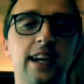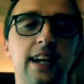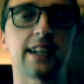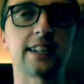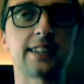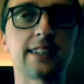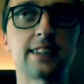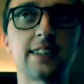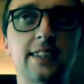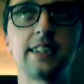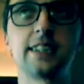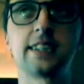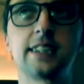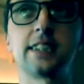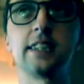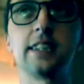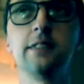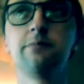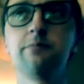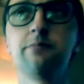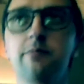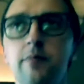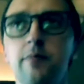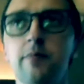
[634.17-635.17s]

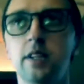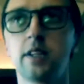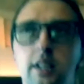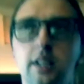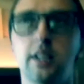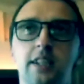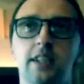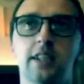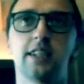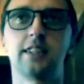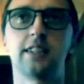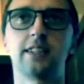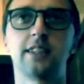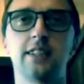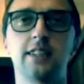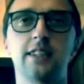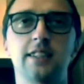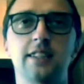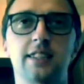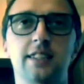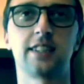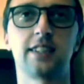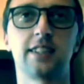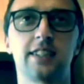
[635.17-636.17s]
Assisi, that is
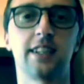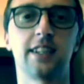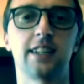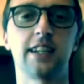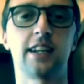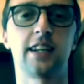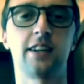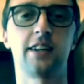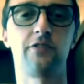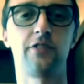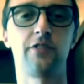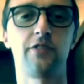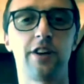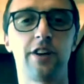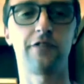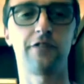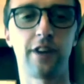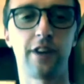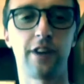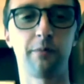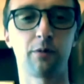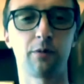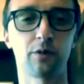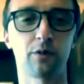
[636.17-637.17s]
another very
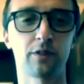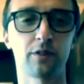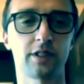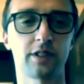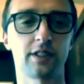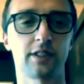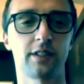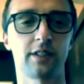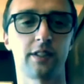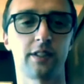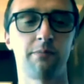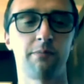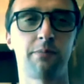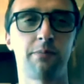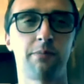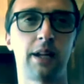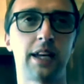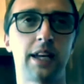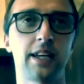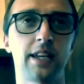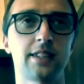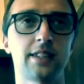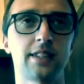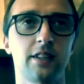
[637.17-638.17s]
famous
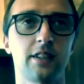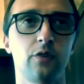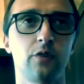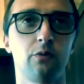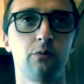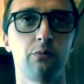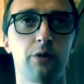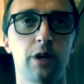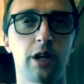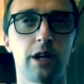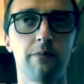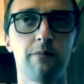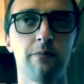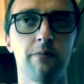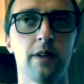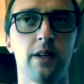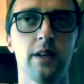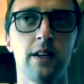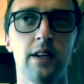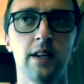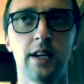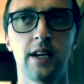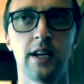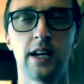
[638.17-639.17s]
place in Umbria.
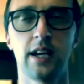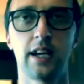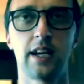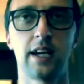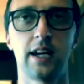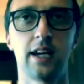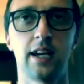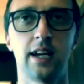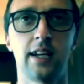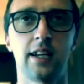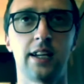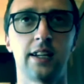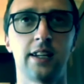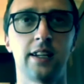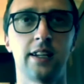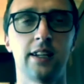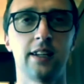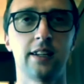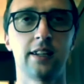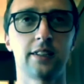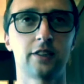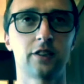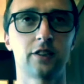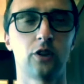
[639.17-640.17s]
And
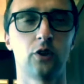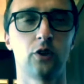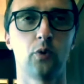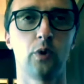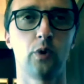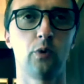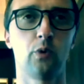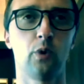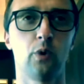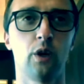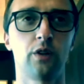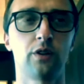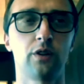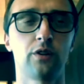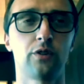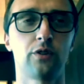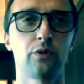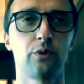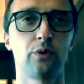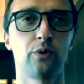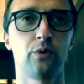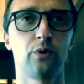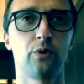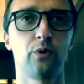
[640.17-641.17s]
so we want
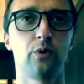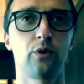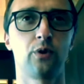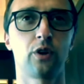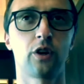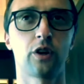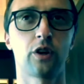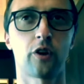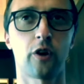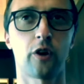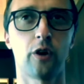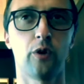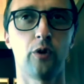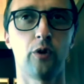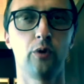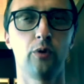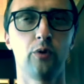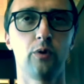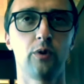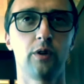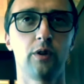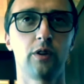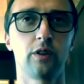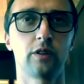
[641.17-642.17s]
to grow
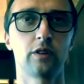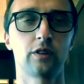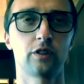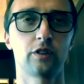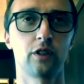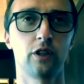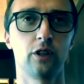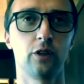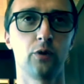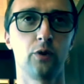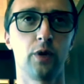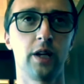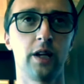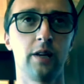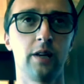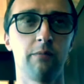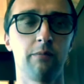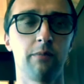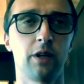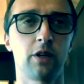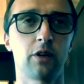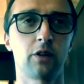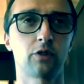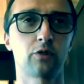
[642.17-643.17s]
slowly
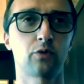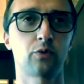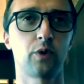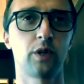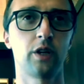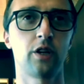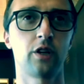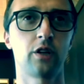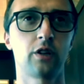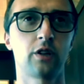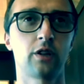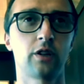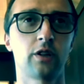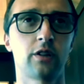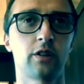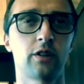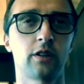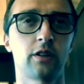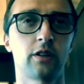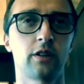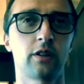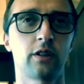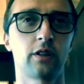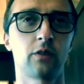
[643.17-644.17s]
because we don't
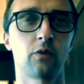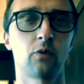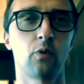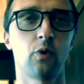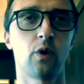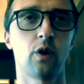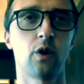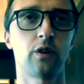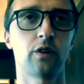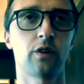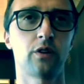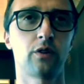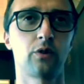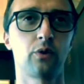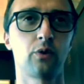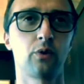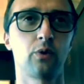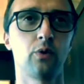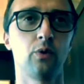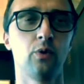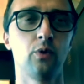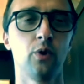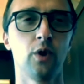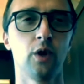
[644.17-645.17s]
want
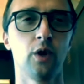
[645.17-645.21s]
to